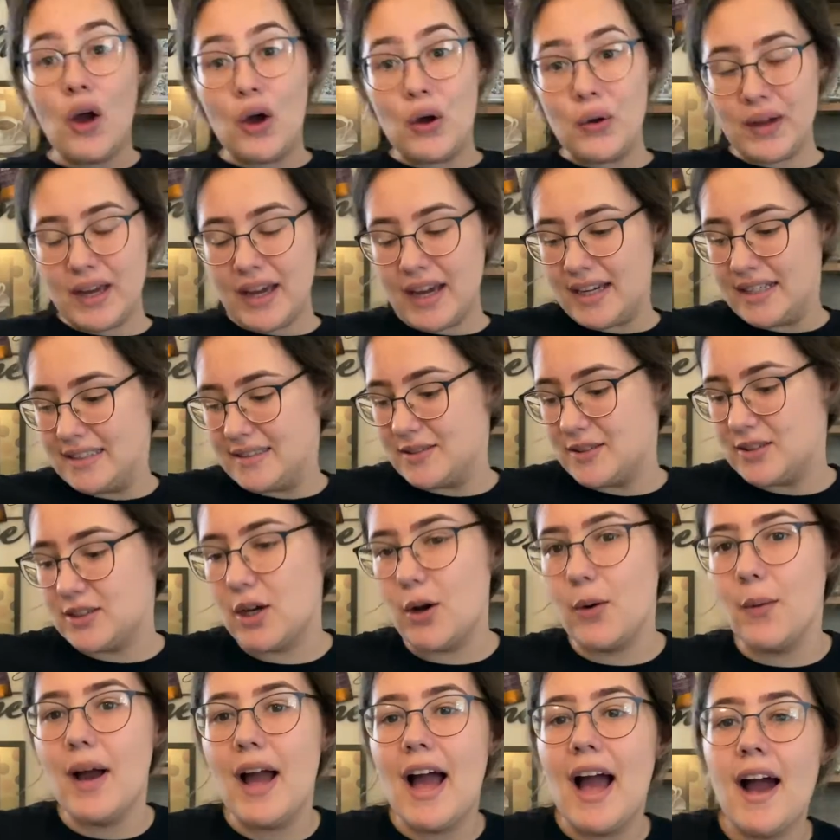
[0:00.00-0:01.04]
Okay,
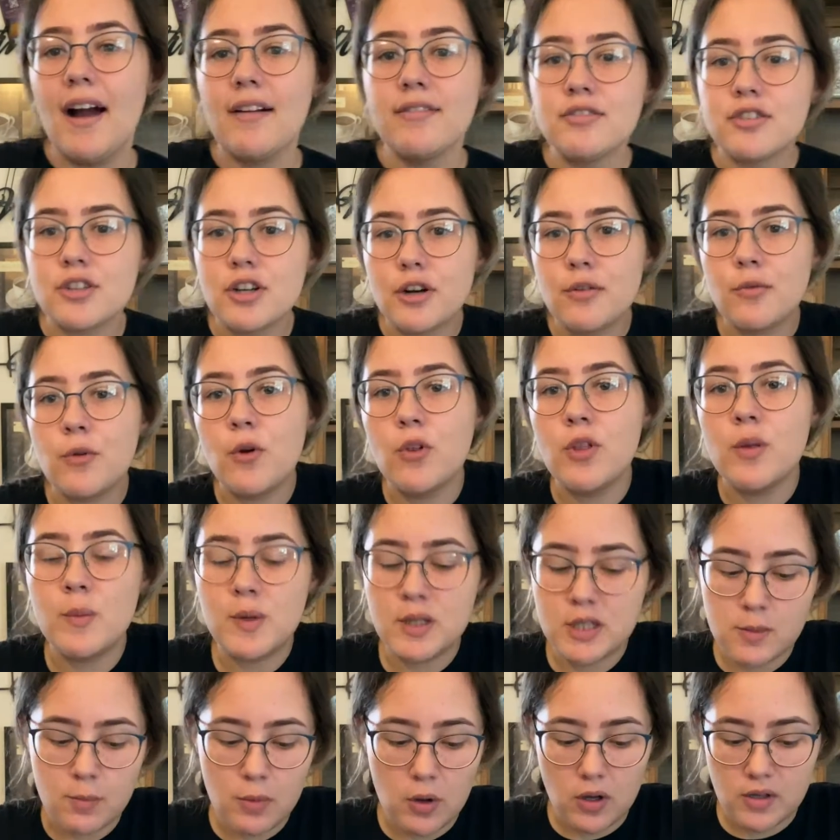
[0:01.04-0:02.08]
so after I rolled them
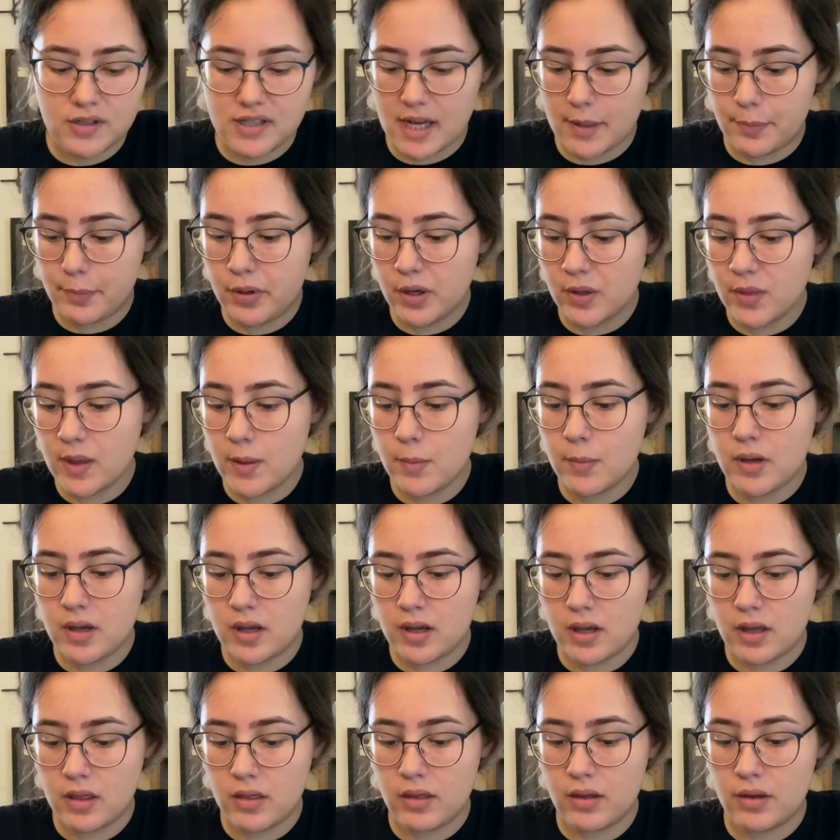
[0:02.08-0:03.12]
into balls, I put them
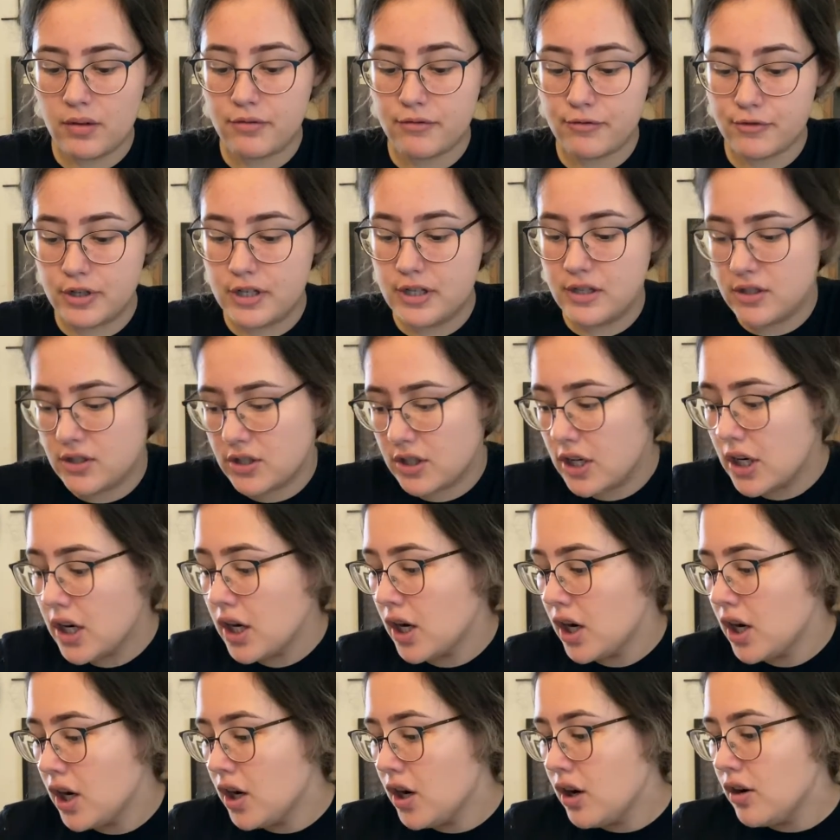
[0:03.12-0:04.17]
in the freezer
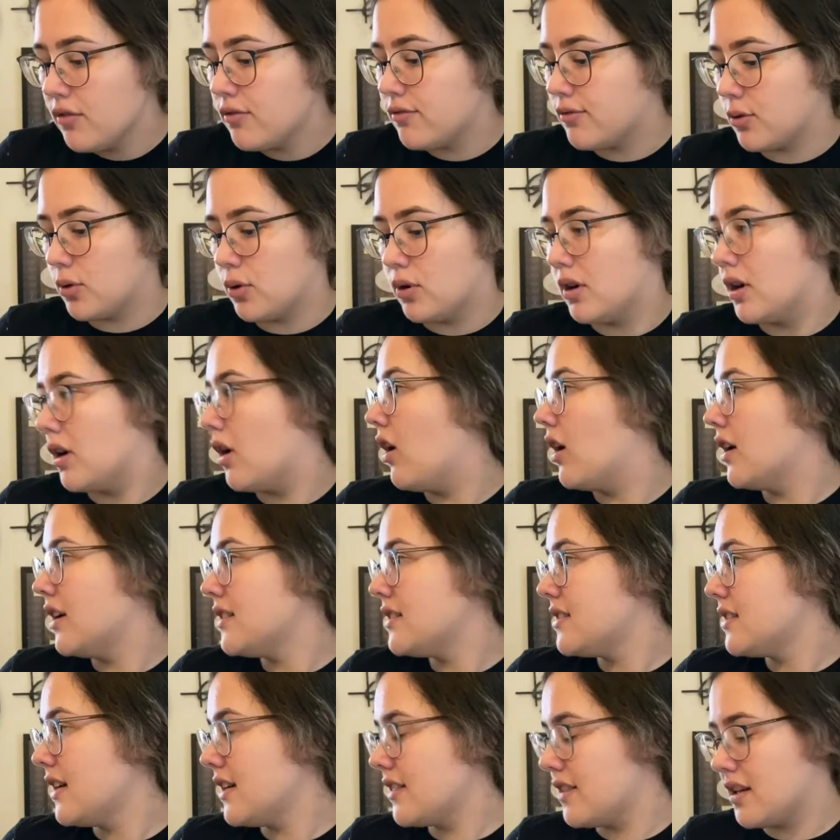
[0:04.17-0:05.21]
for,
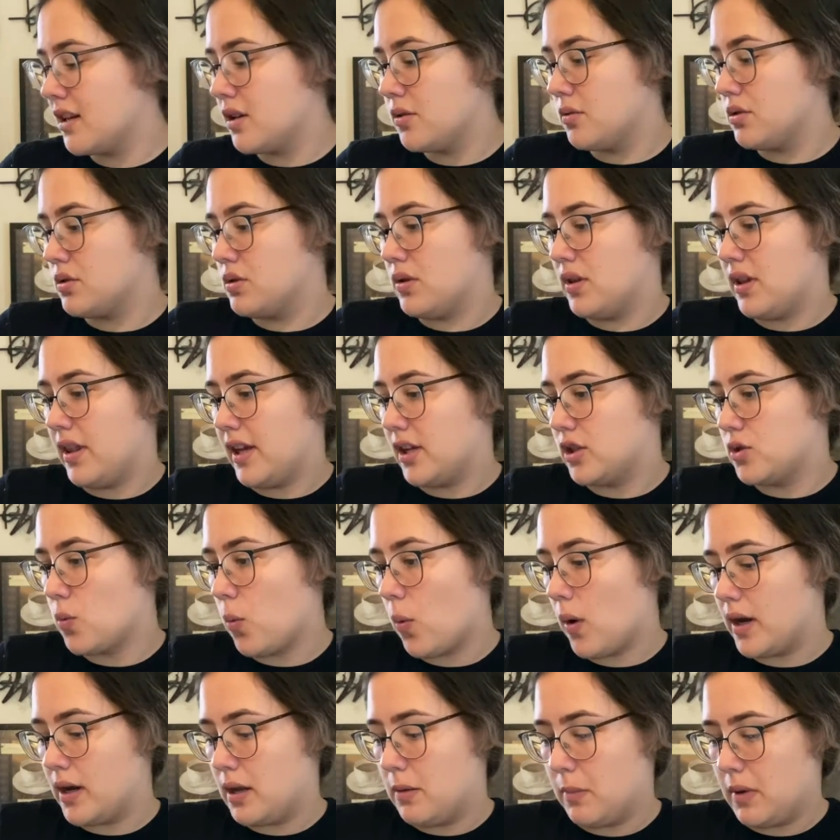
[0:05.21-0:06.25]
honestly, I think it was only like
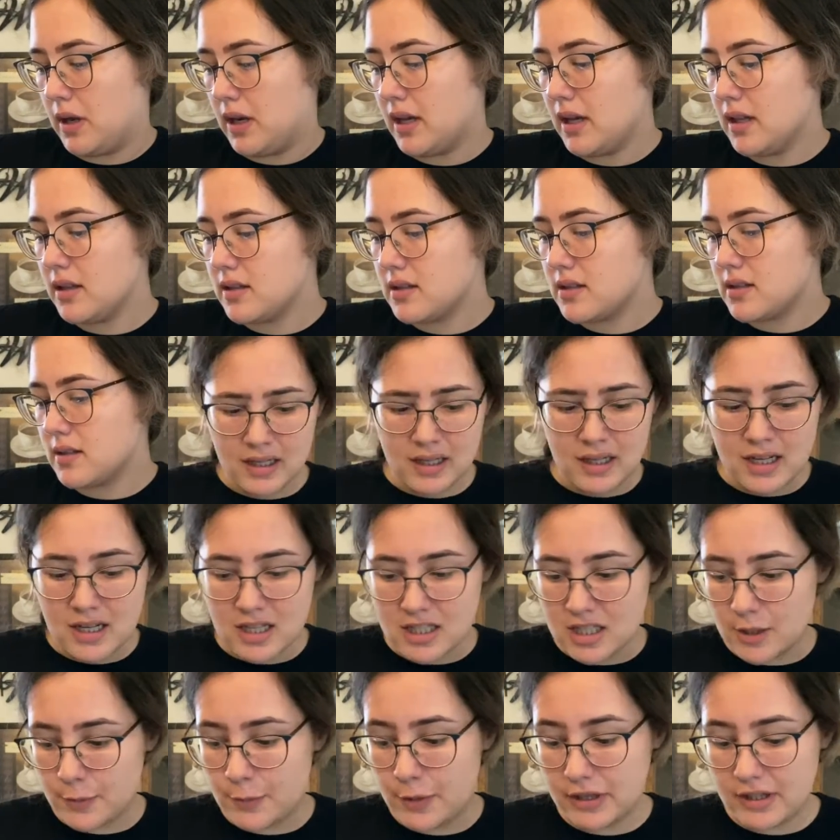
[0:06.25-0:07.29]
20 minutes.
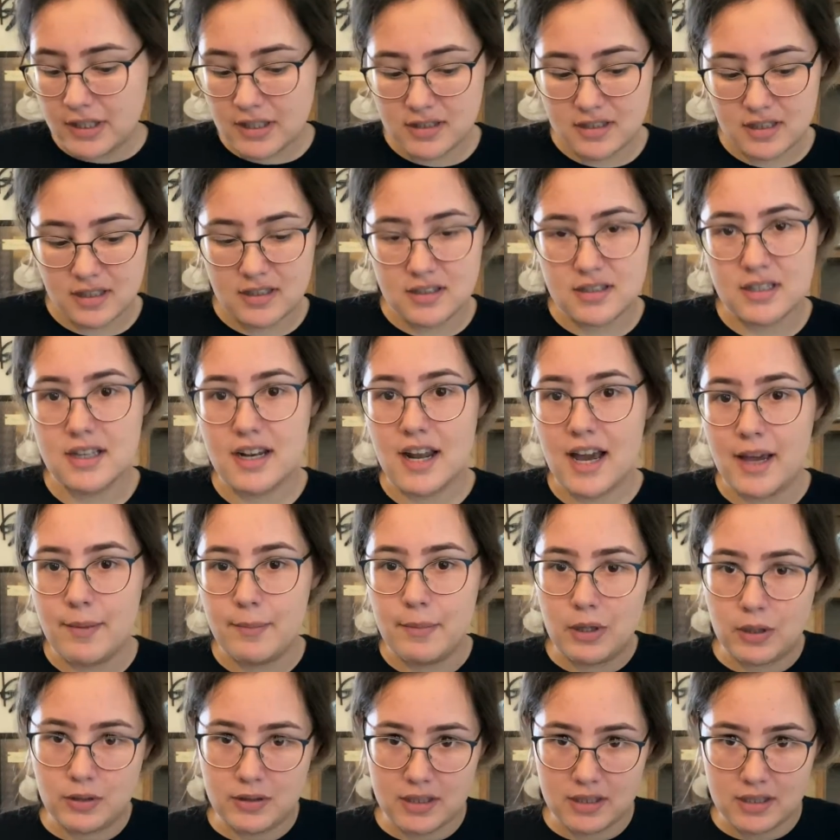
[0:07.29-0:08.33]
To put the sticks in, I
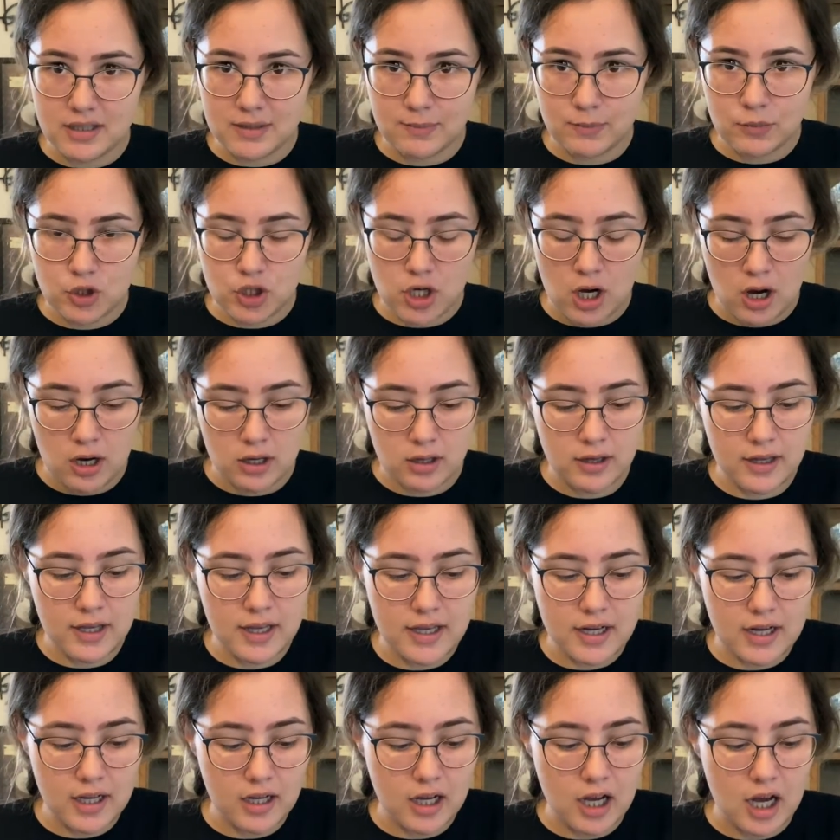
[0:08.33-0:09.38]
melted some chocolate
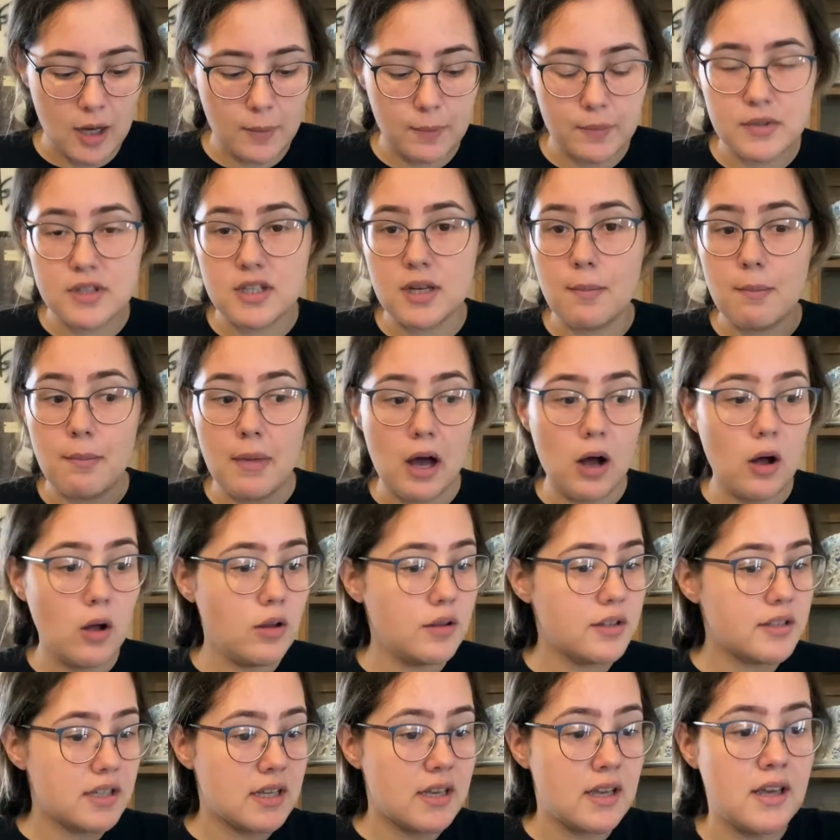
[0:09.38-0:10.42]
in a cup. To
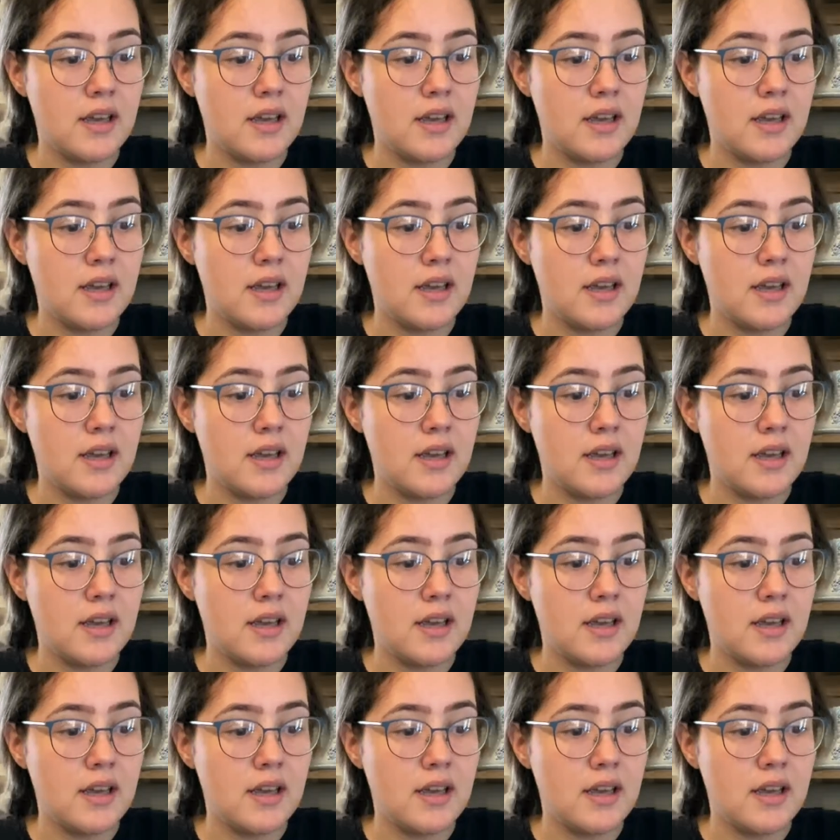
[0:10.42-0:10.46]
melt